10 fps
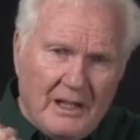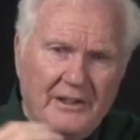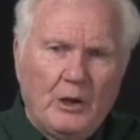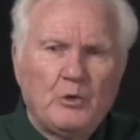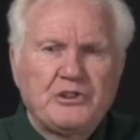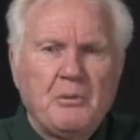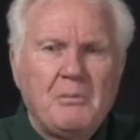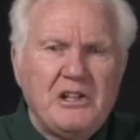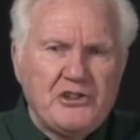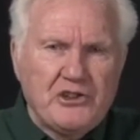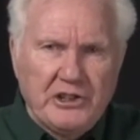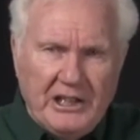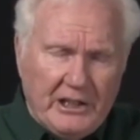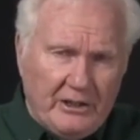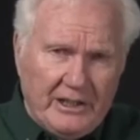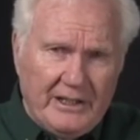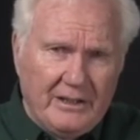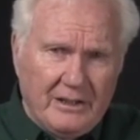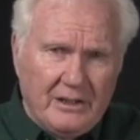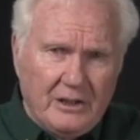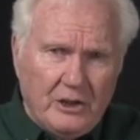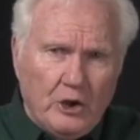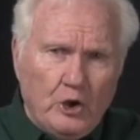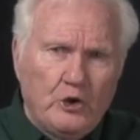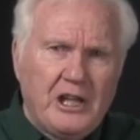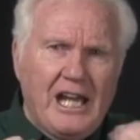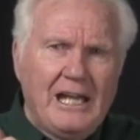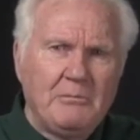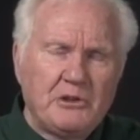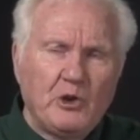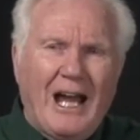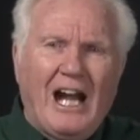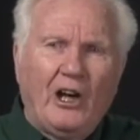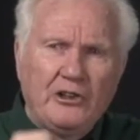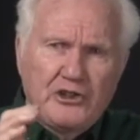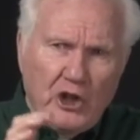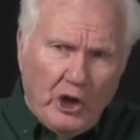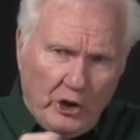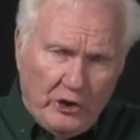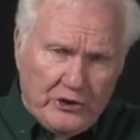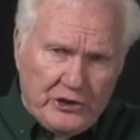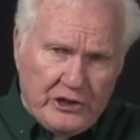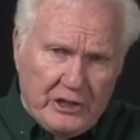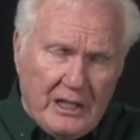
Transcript: there was a missionary who came to our church.